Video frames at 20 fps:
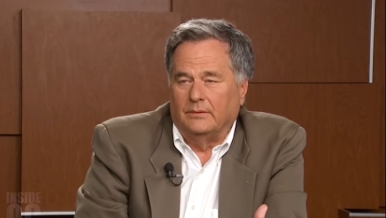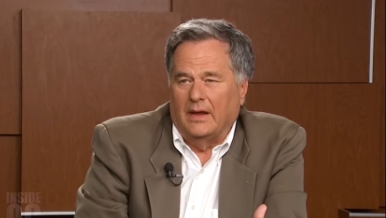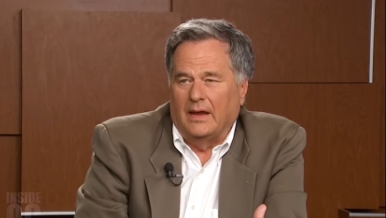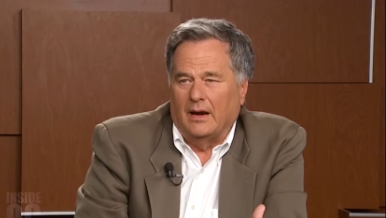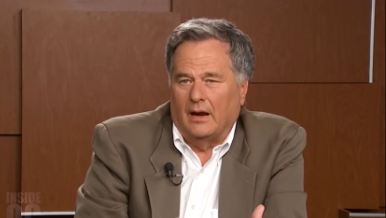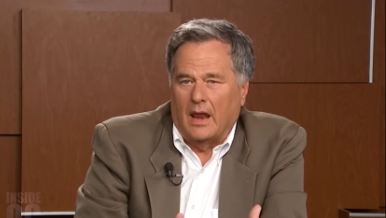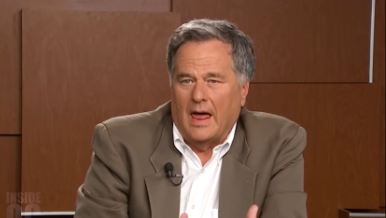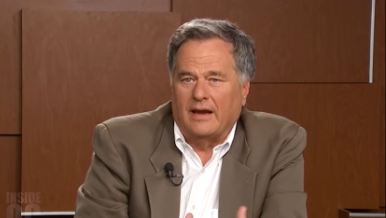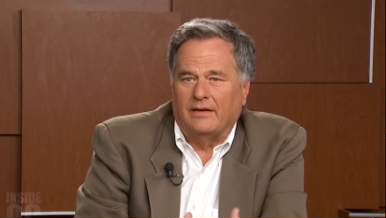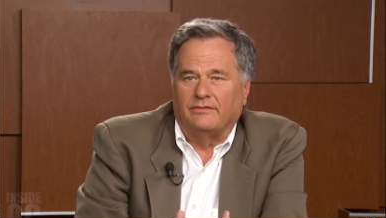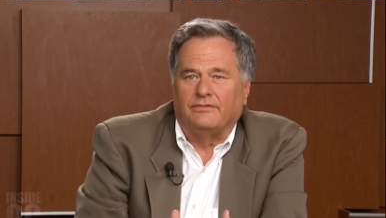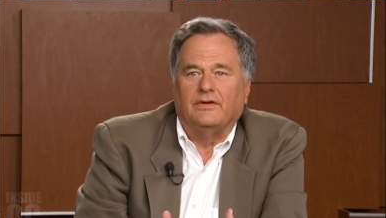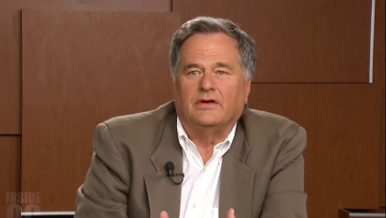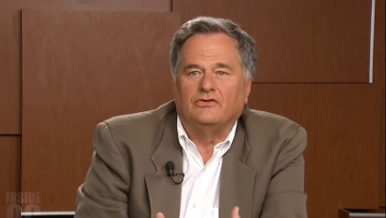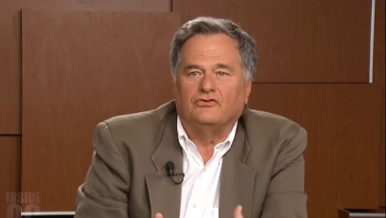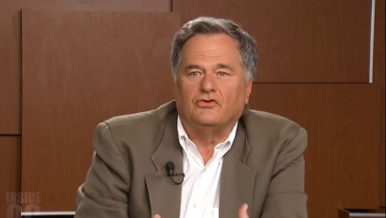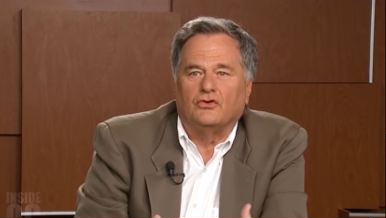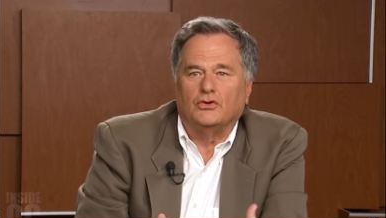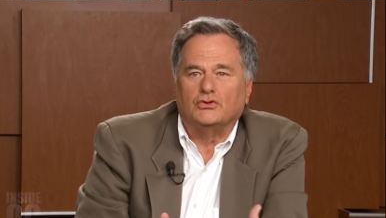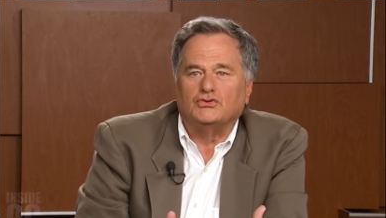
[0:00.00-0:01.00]
a lot of
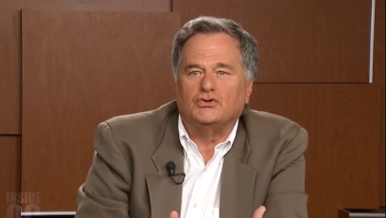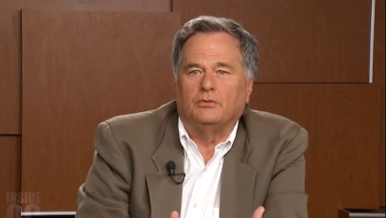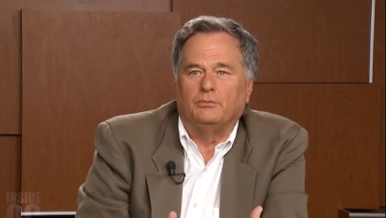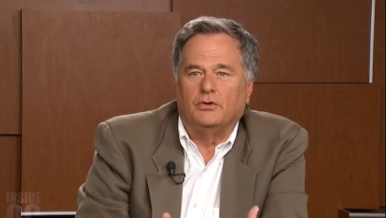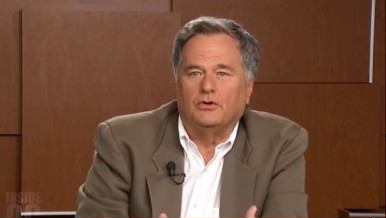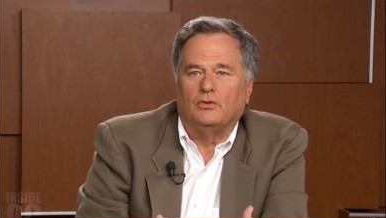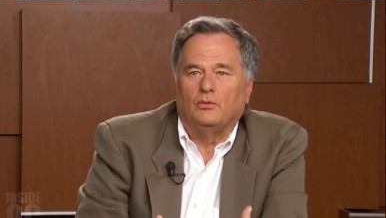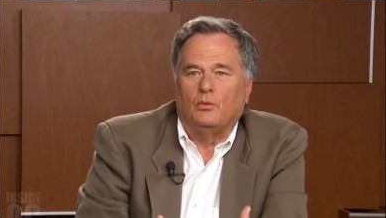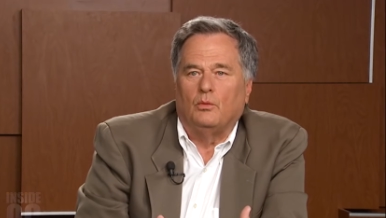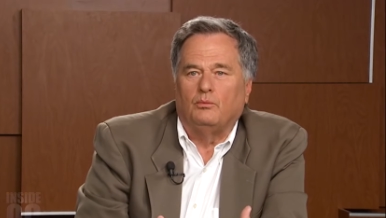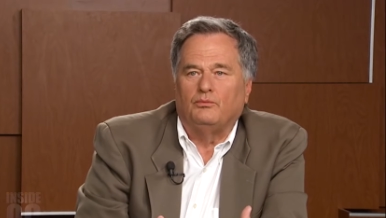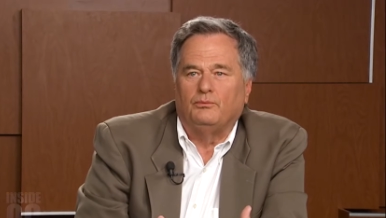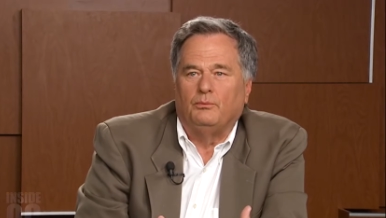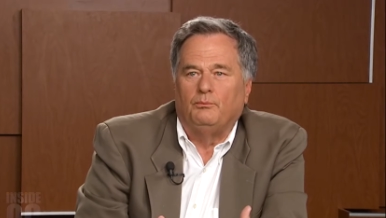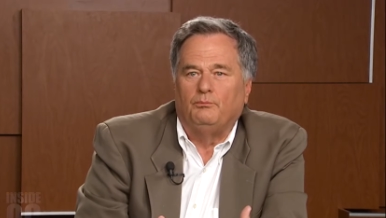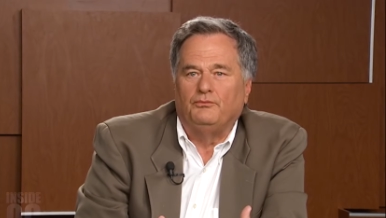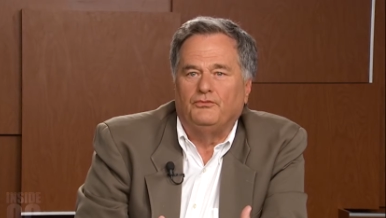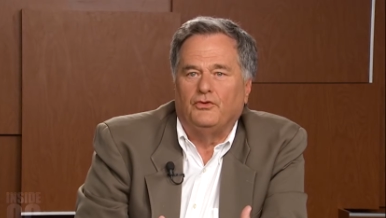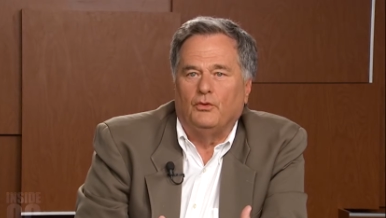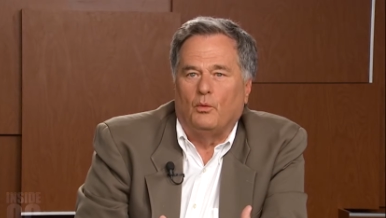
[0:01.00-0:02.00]
things are attributable
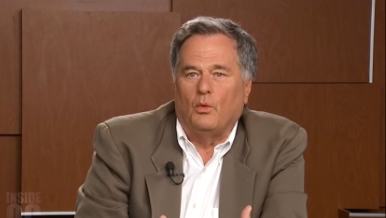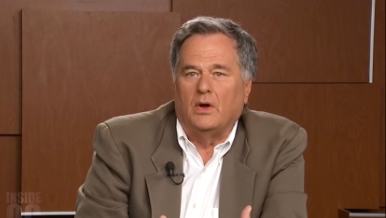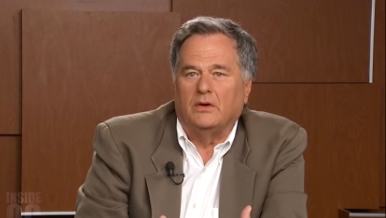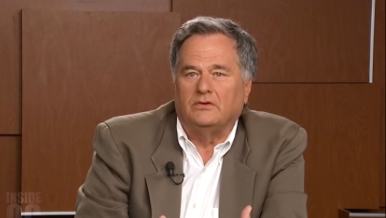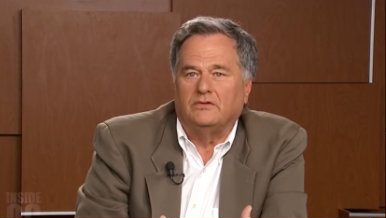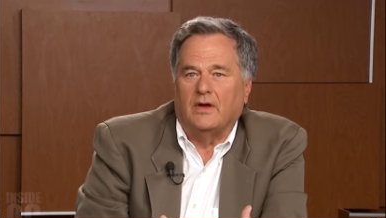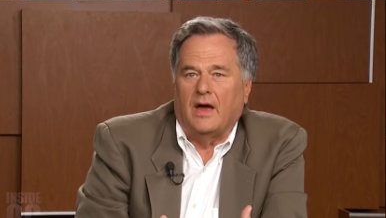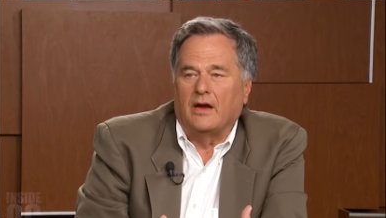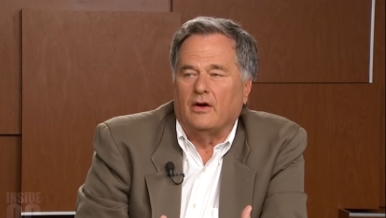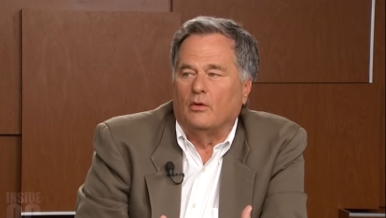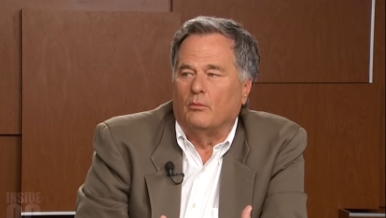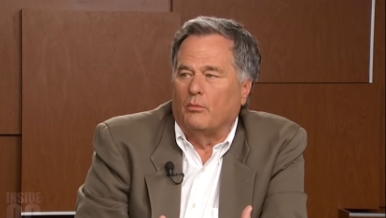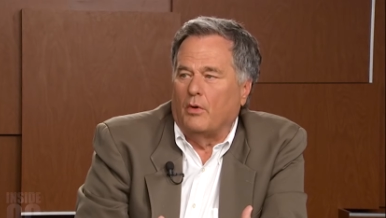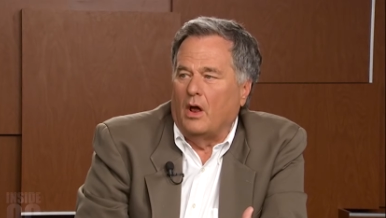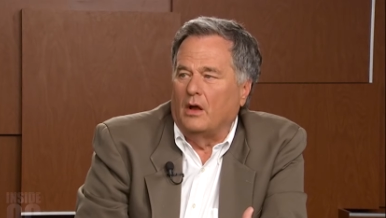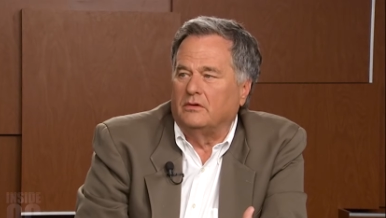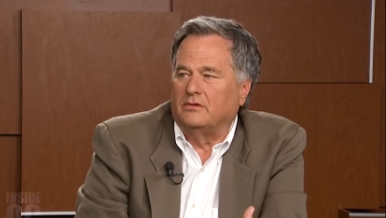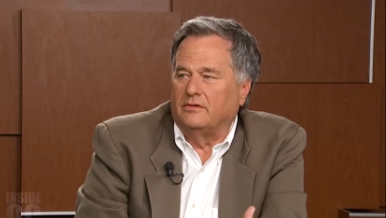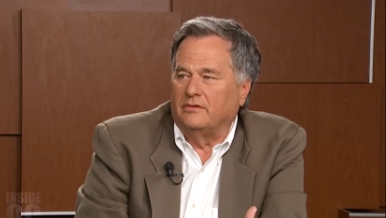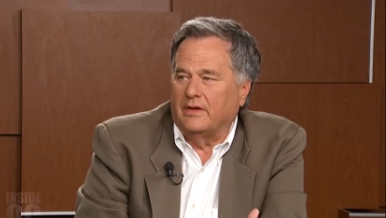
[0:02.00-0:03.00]
to what Tiger
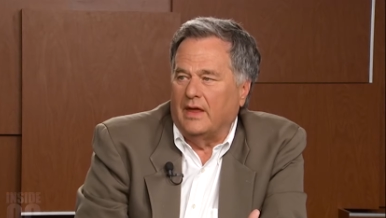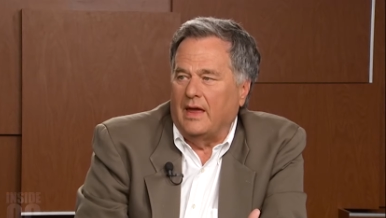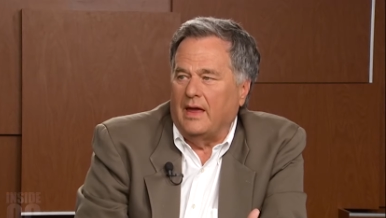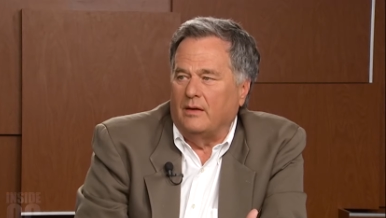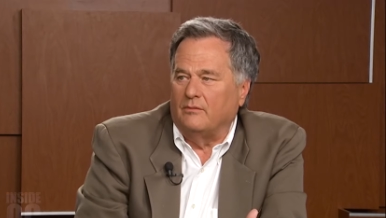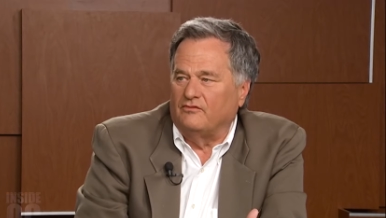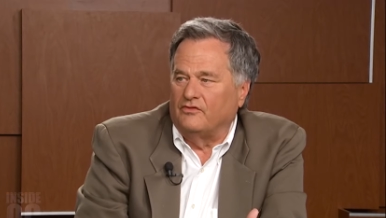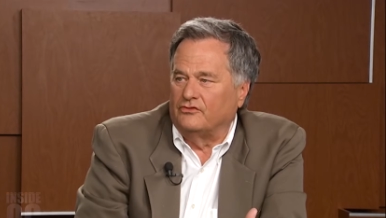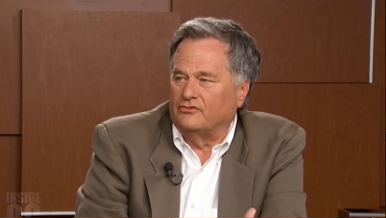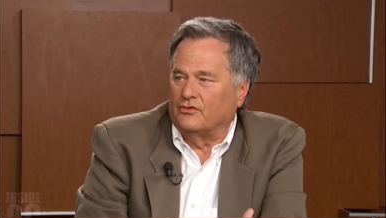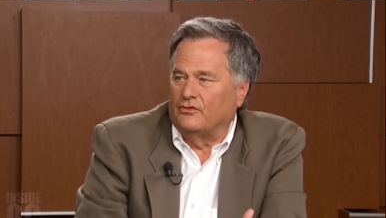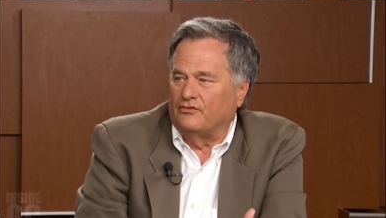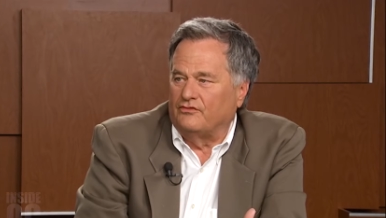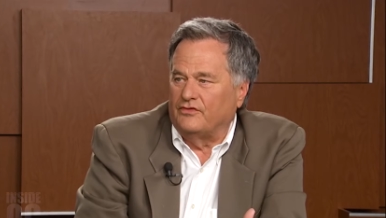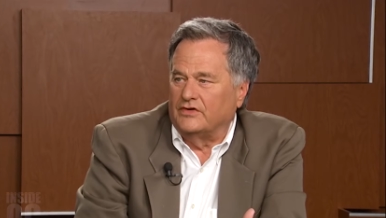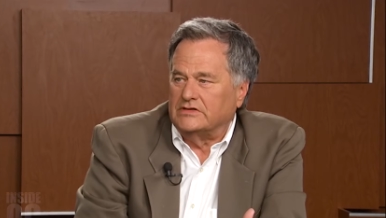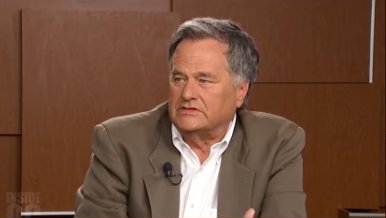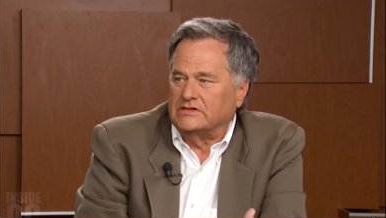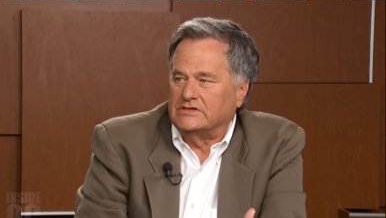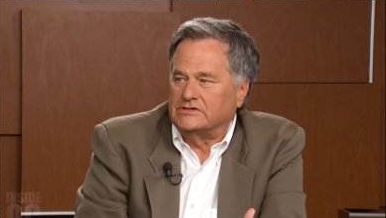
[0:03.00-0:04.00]
brought to the game: physical
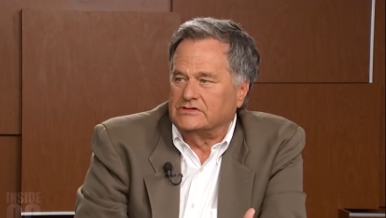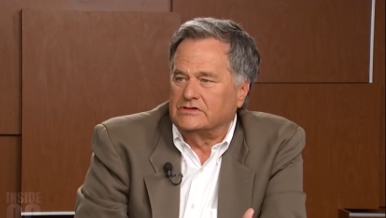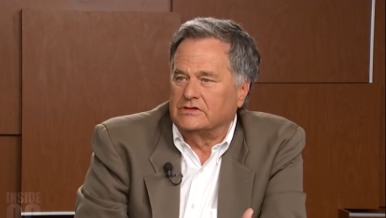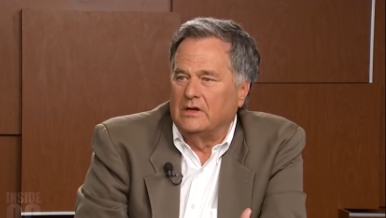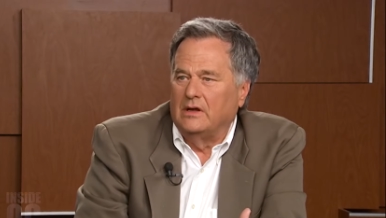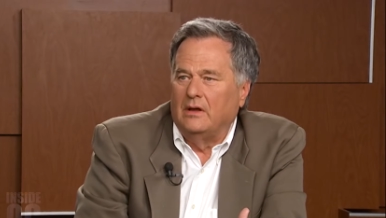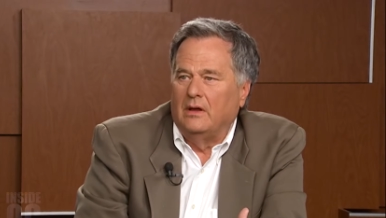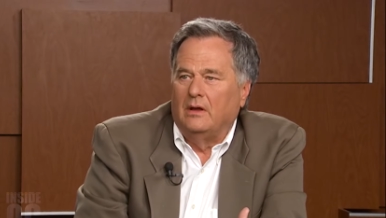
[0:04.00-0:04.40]
fitness,